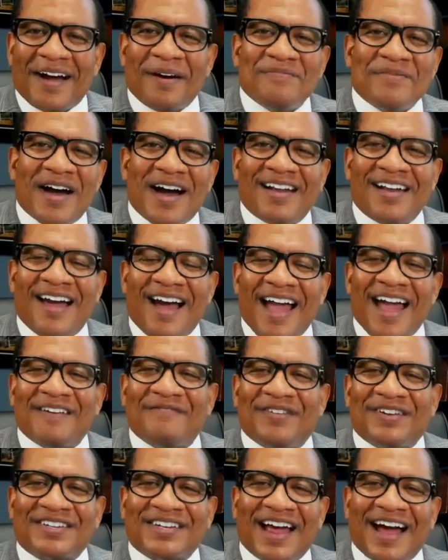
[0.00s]
I'm not
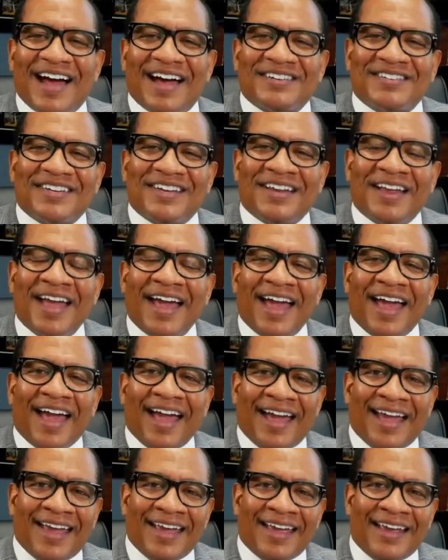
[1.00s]
advertising
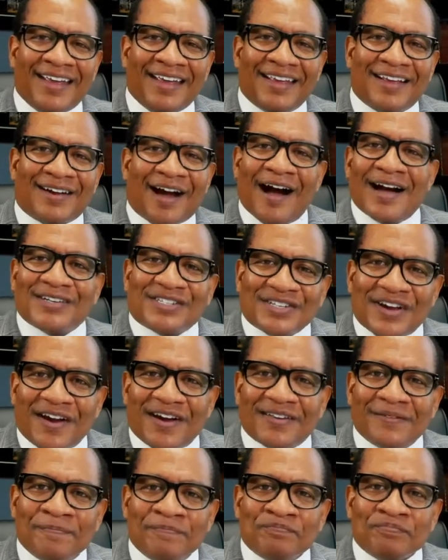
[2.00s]
a
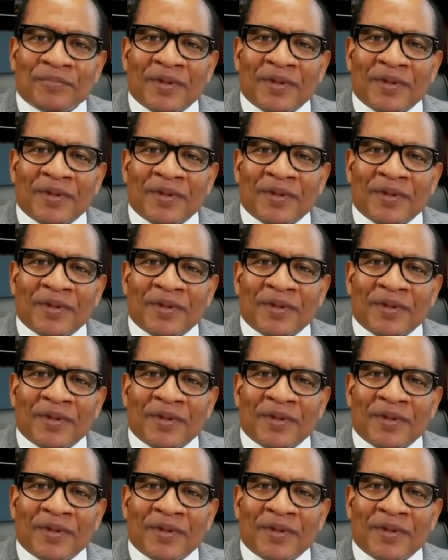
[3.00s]
concert.